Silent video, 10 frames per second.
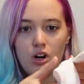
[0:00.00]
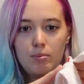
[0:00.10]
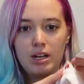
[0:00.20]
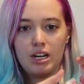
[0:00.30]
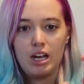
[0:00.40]
all
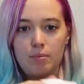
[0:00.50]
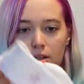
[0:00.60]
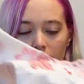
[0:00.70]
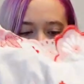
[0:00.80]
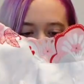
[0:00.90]
made up
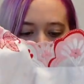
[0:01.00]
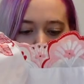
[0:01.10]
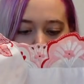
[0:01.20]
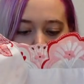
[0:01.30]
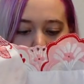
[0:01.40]
and attached the
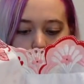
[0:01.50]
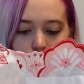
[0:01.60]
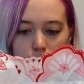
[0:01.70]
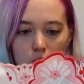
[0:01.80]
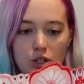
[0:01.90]
skirt, which
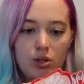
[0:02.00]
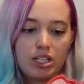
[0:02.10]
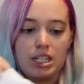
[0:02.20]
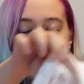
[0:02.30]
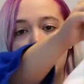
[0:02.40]
is what we're doing
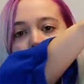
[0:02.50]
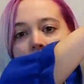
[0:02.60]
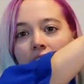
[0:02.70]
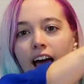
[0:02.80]
today.